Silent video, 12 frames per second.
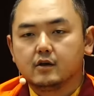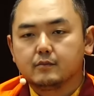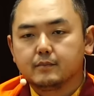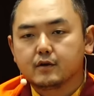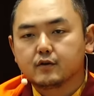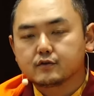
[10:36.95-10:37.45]

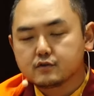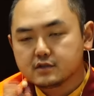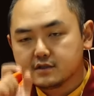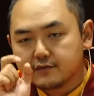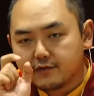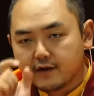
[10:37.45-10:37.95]
because to
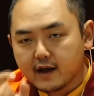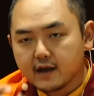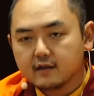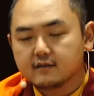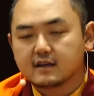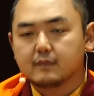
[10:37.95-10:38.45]

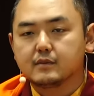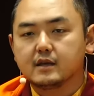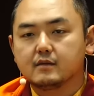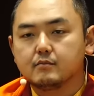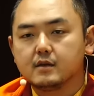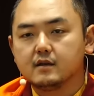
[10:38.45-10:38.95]
define
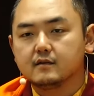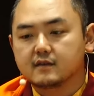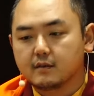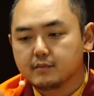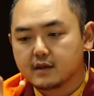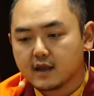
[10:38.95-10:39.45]
something means
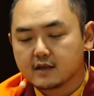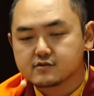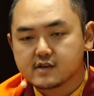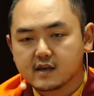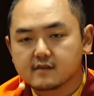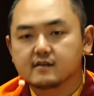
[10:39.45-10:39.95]
something has
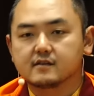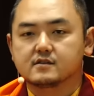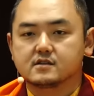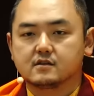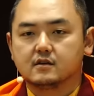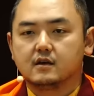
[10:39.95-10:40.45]
to exist.